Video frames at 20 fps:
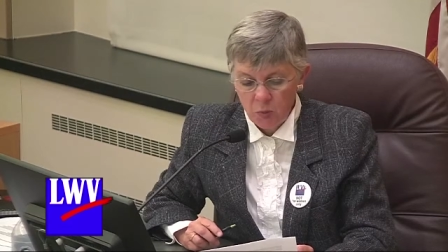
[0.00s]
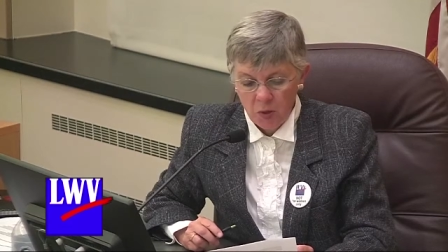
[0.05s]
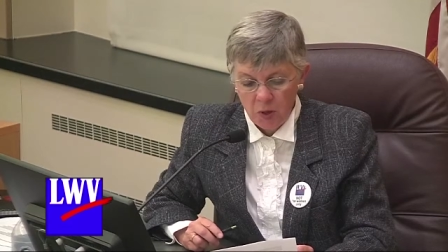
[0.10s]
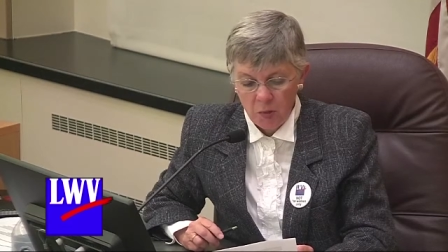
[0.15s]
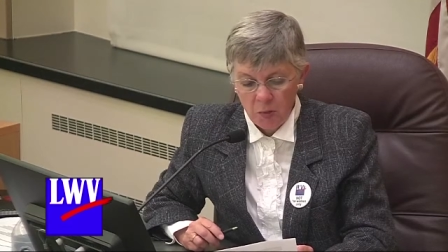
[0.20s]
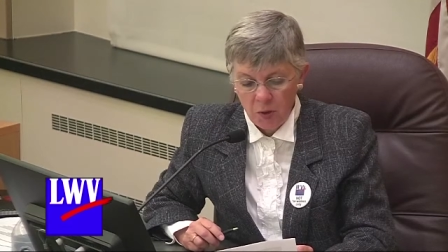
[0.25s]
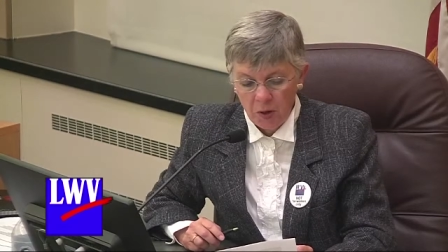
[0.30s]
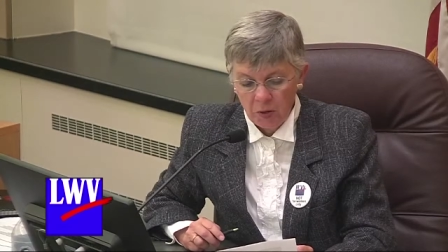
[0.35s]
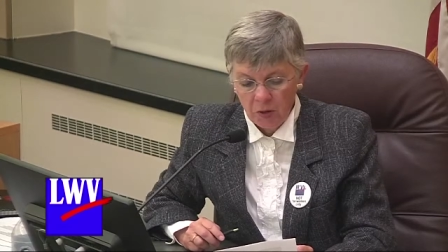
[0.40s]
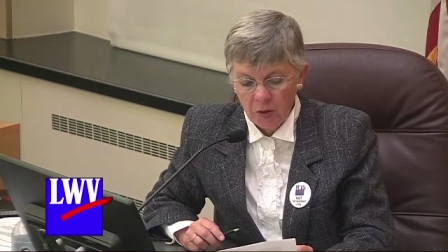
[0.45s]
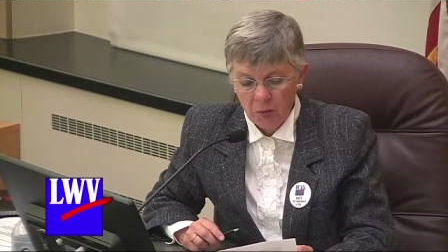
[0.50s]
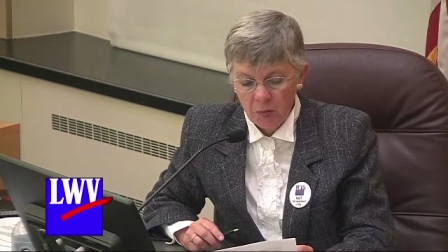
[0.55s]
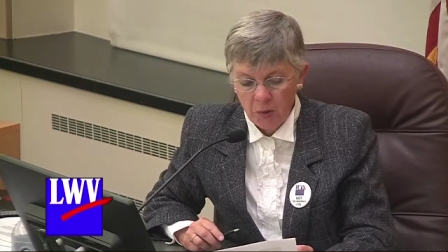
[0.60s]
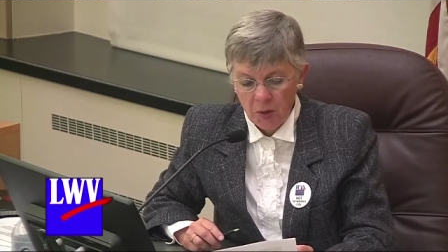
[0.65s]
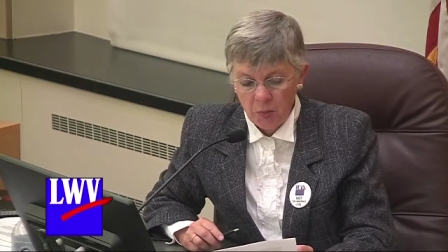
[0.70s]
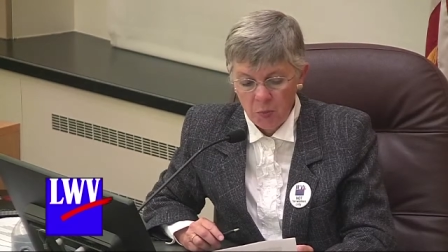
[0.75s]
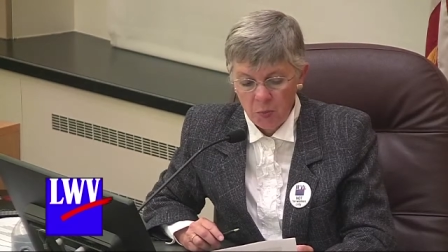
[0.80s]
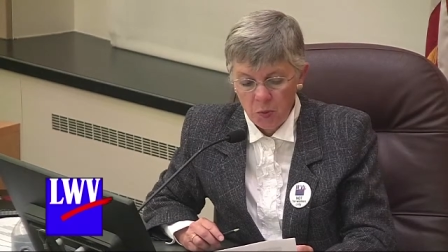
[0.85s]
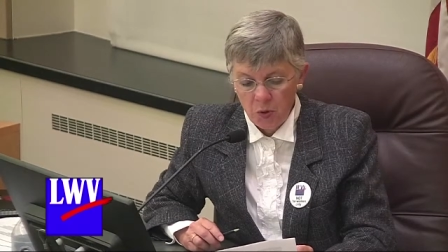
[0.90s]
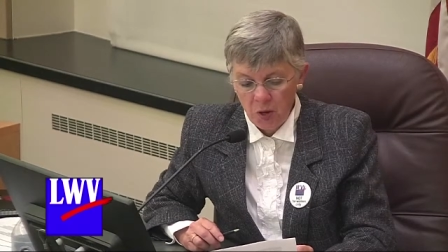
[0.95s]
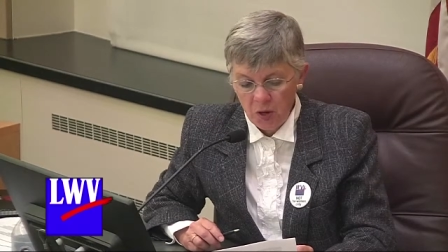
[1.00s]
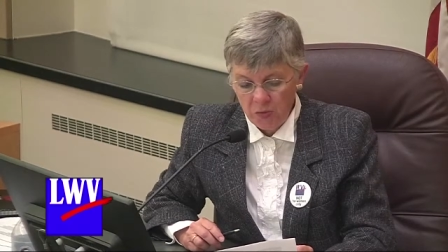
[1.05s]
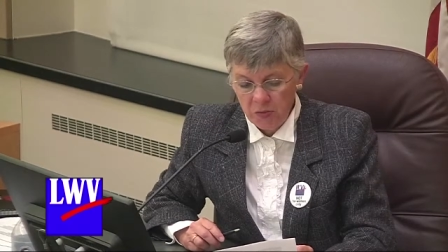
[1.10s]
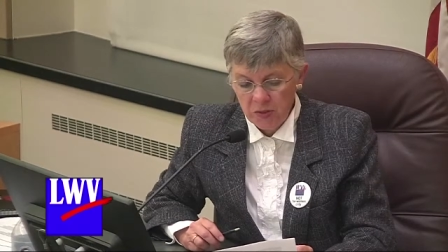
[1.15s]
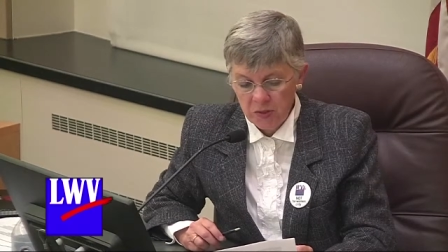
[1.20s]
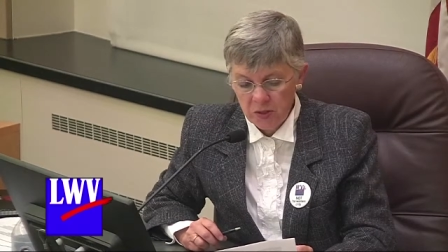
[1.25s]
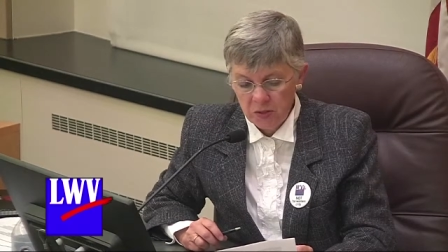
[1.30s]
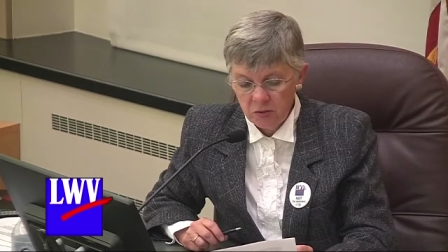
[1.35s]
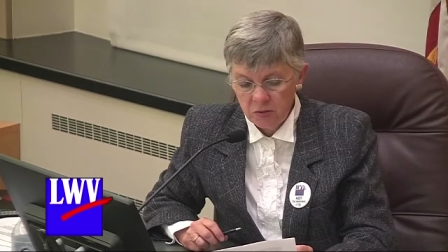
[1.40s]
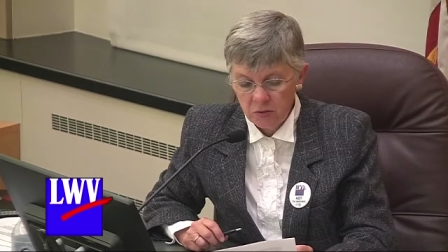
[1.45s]
primarily by
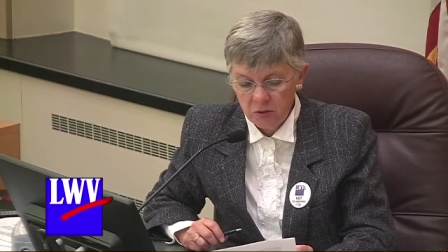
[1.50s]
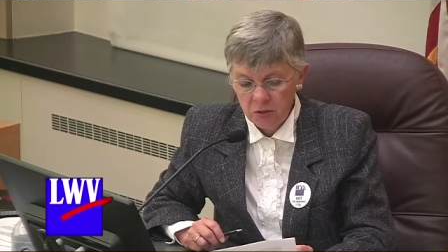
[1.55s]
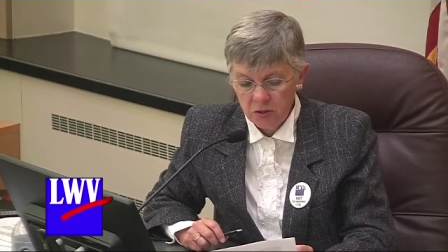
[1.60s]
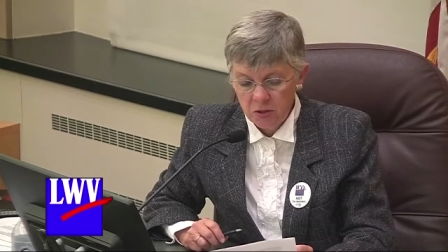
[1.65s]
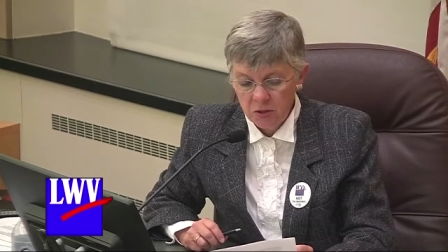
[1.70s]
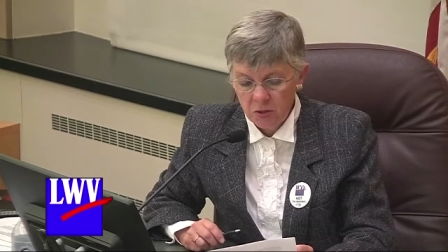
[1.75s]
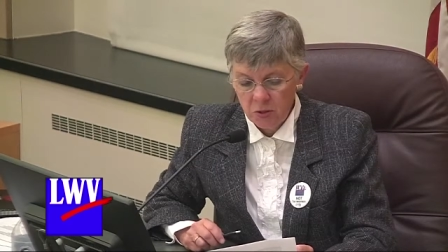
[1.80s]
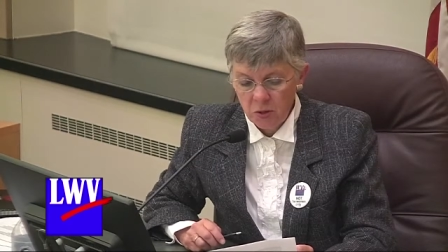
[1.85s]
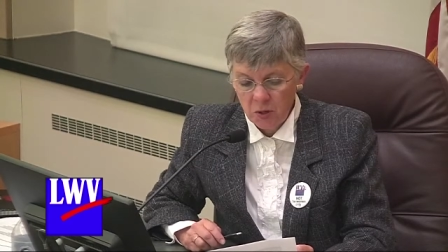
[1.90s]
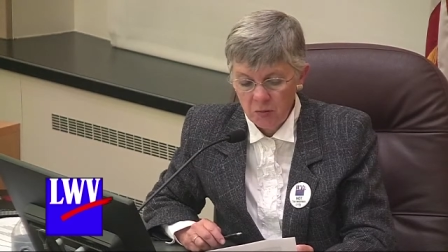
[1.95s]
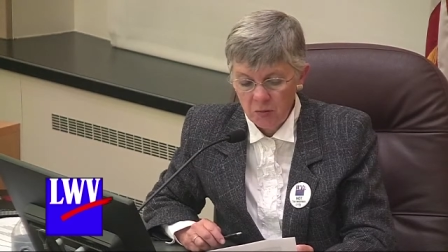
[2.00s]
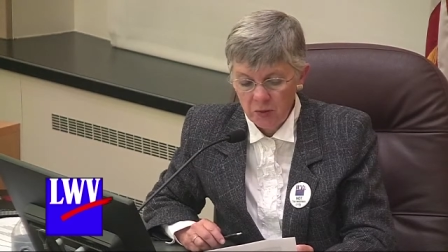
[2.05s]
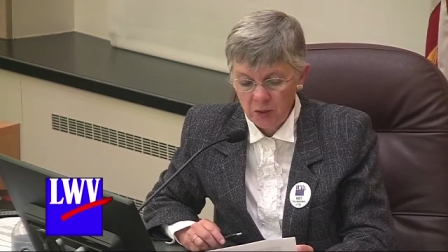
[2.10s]
private interests who have